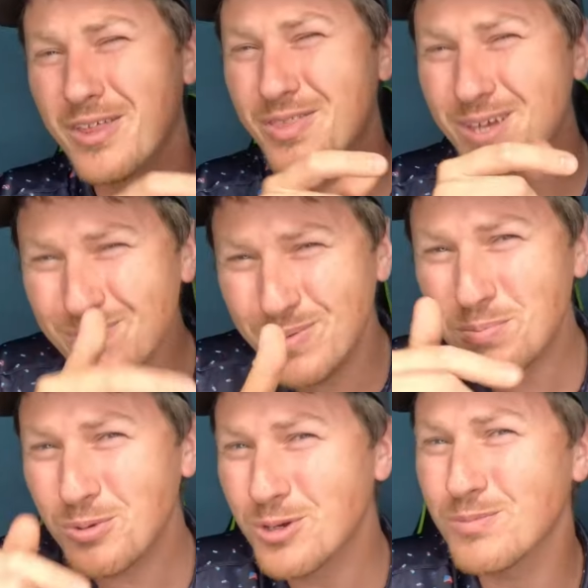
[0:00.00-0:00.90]
I think
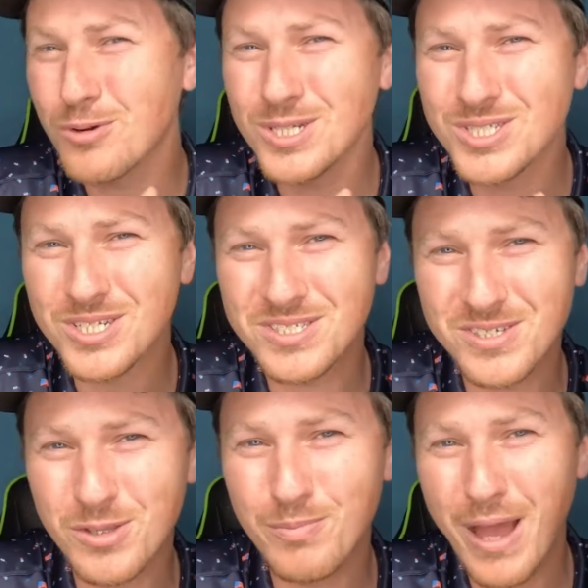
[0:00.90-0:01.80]
people are more
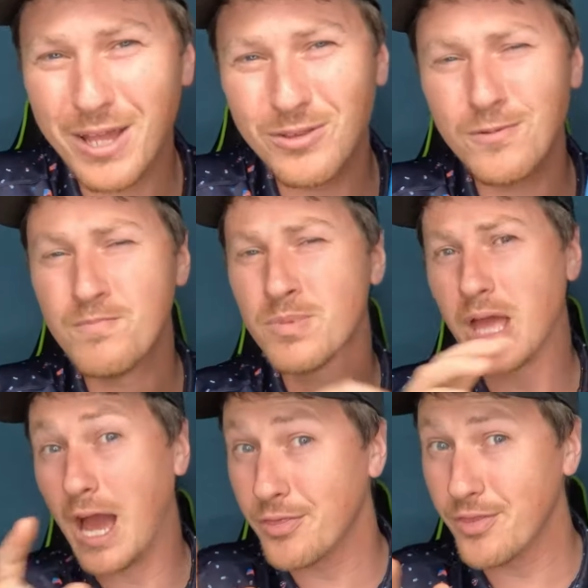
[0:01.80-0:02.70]
interested in the paddle.
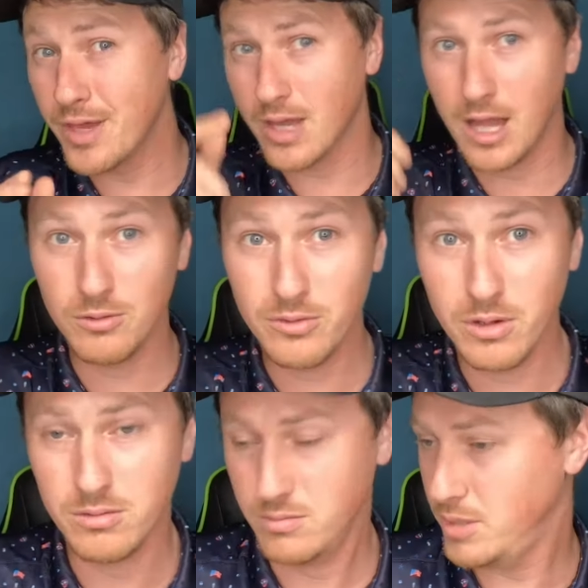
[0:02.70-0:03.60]
I think. I don't
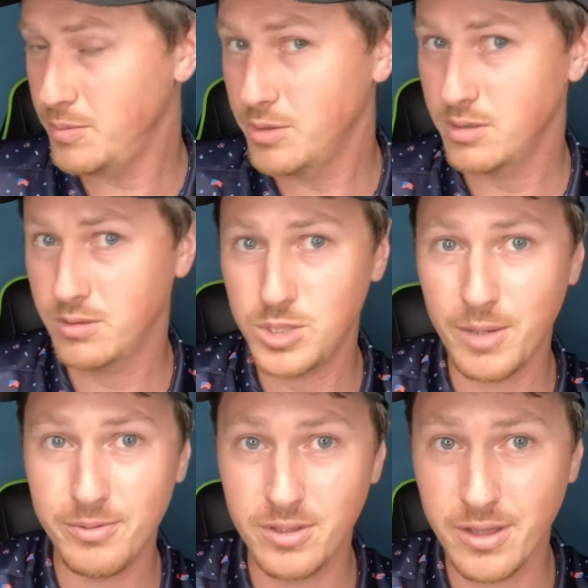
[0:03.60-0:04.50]
know. Maybe
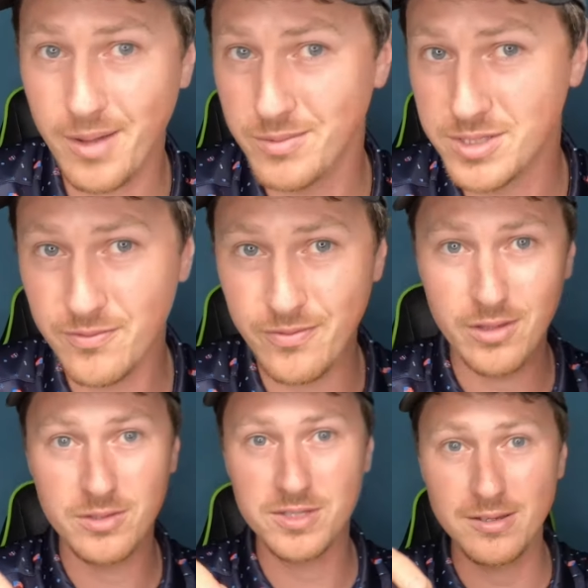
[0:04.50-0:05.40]
drop it in the comments if
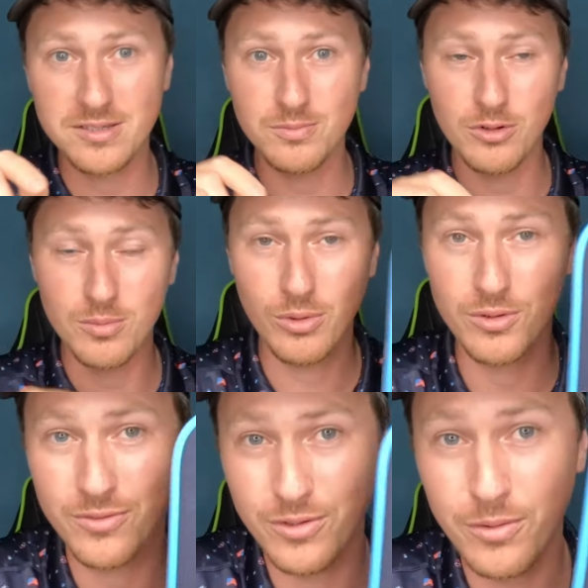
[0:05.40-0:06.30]
the sauce is more
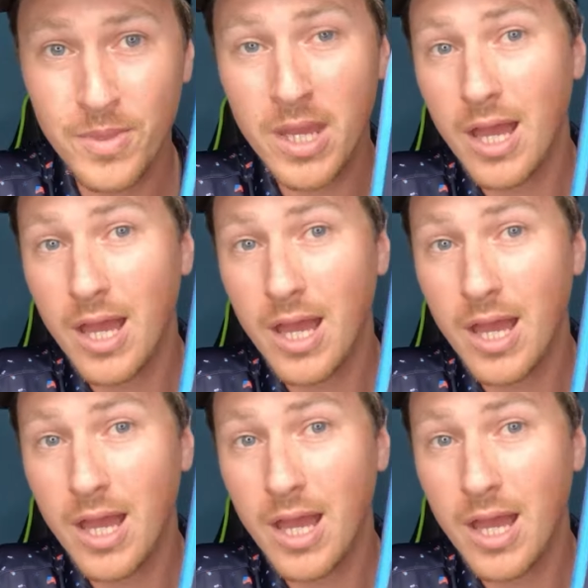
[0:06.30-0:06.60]
important to you.